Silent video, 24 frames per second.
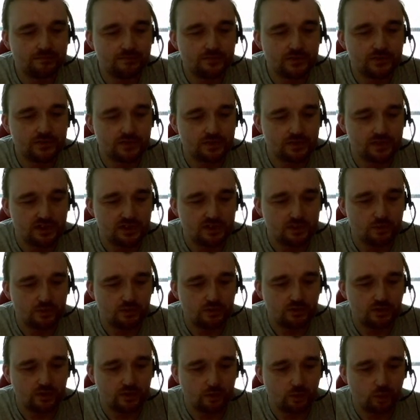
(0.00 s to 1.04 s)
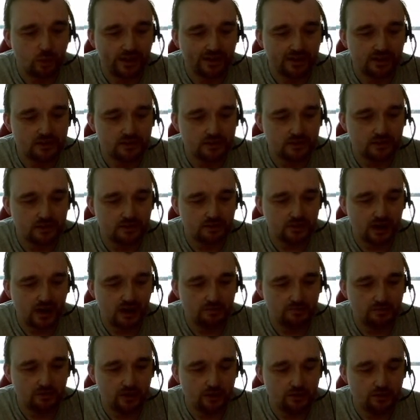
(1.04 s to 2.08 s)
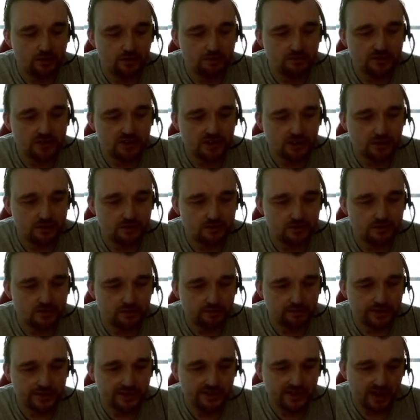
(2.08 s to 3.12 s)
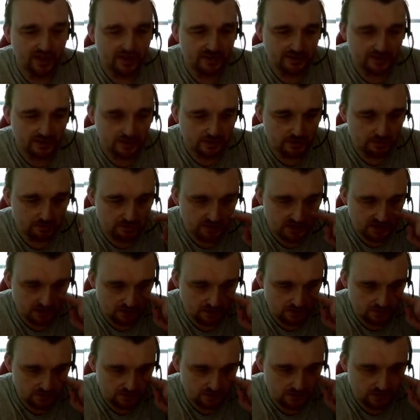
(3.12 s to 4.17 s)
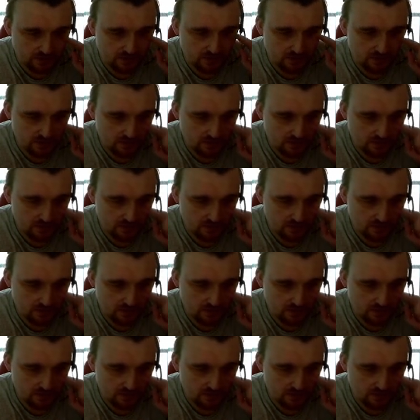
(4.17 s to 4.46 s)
So their wings are wrapped around themselves, they're protecting themselves.